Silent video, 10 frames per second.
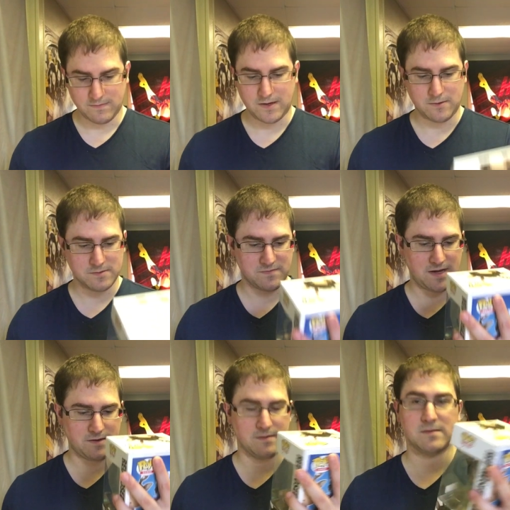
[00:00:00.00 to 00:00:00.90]
Red-nosed
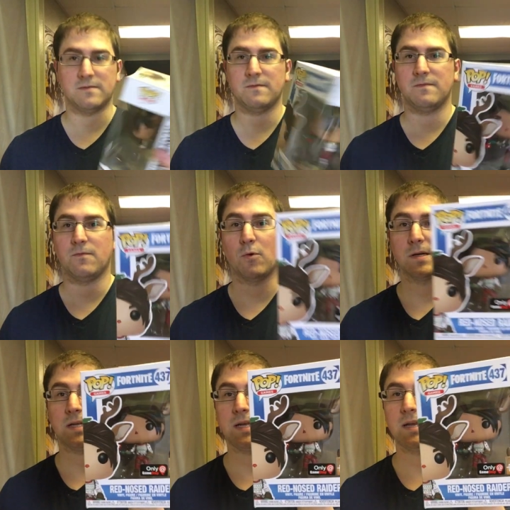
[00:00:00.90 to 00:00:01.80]
reindeer is
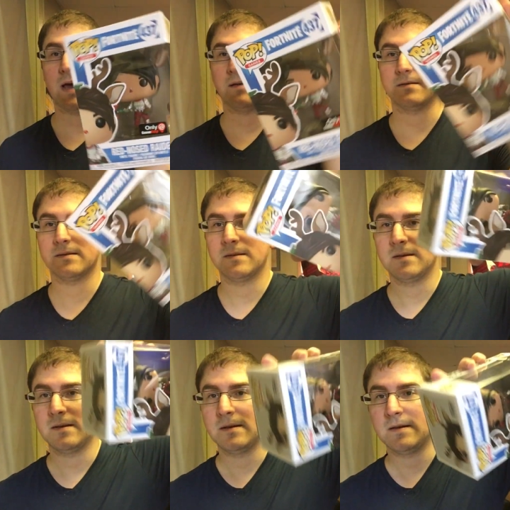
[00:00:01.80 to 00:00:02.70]
$14.
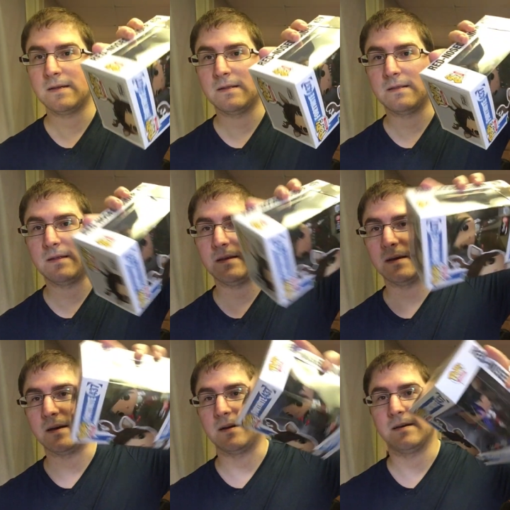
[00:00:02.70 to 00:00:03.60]
The
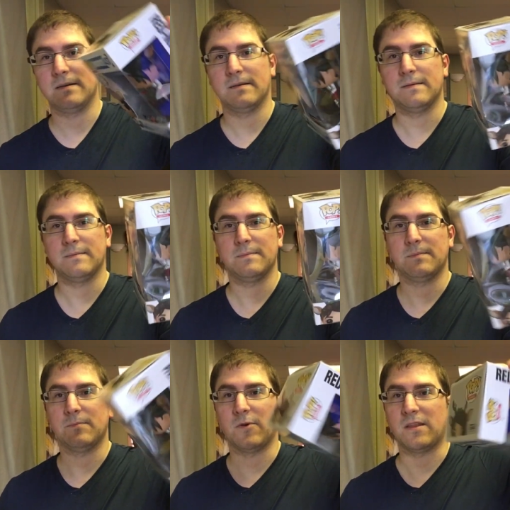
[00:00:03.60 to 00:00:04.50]
uh,
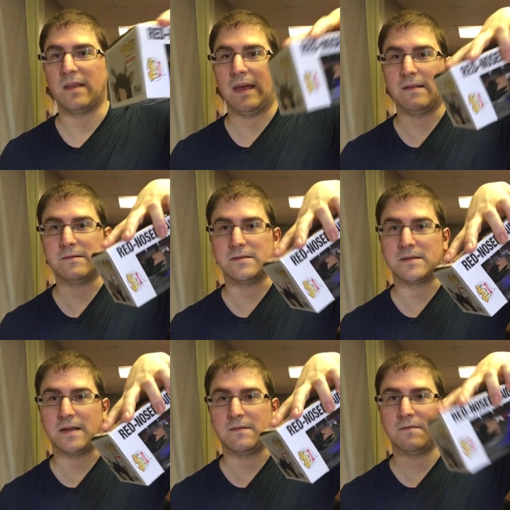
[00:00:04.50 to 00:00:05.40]
one of the antlers is
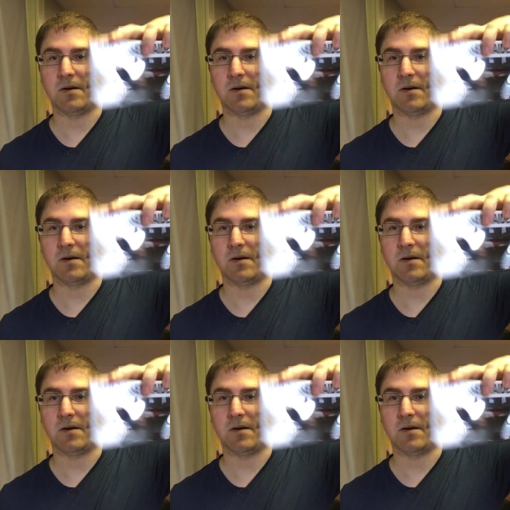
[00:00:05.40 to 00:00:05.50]
kind of